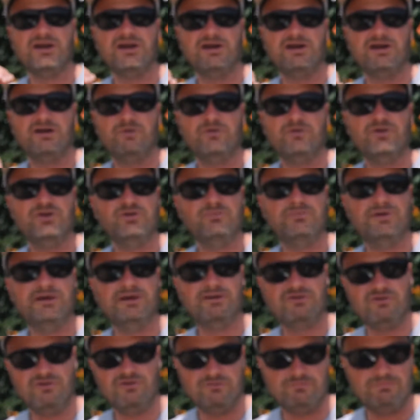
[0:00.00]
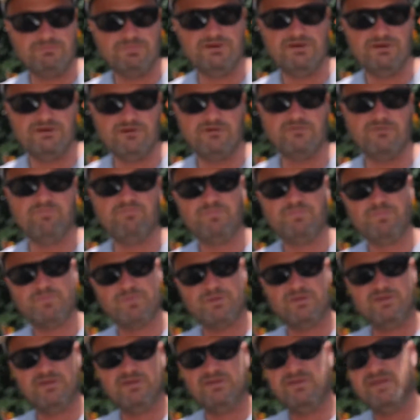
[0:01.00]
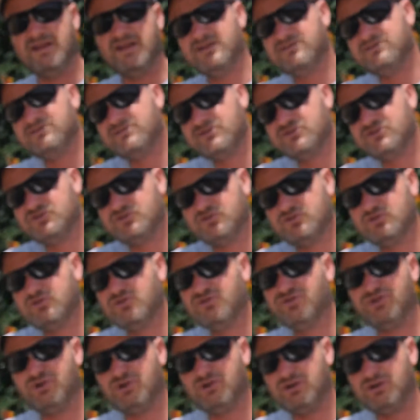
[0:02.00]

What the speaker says: when you make your beer, that's the sugars that